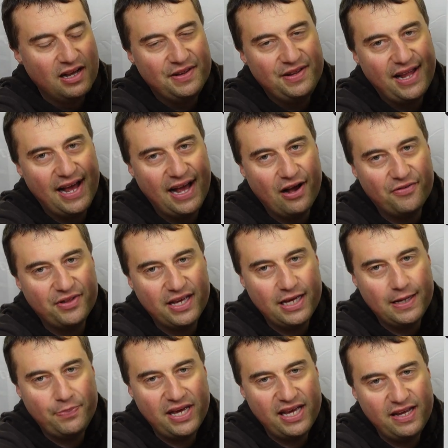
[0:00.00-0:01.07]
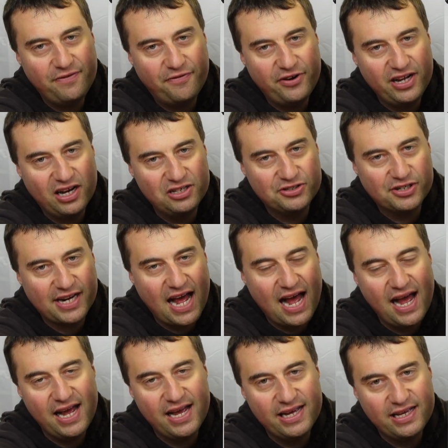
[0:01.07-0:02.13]
Now, the
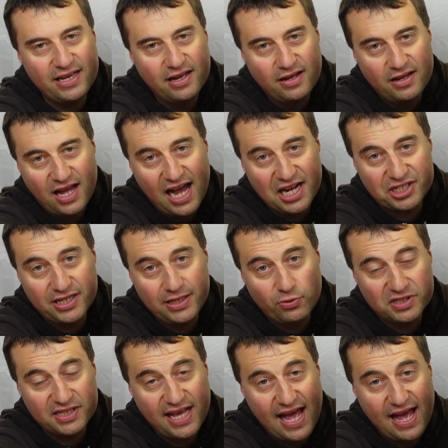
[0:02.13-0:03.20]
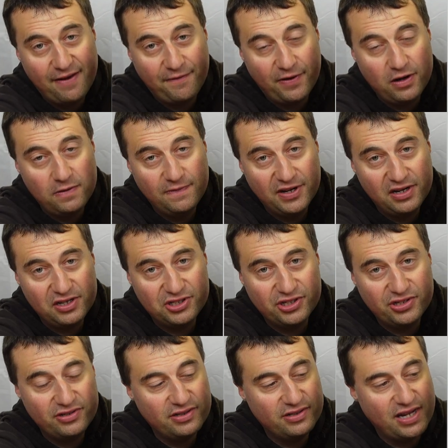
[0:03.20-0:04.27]
P300A actually was the airflow
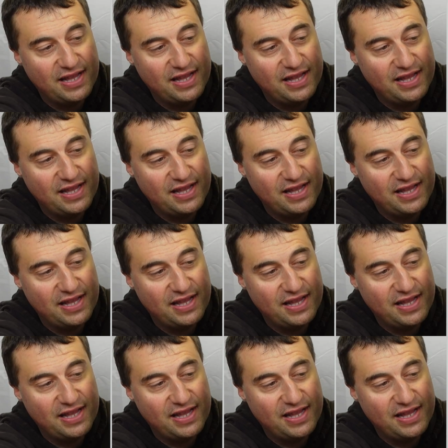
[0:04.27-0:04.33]
version,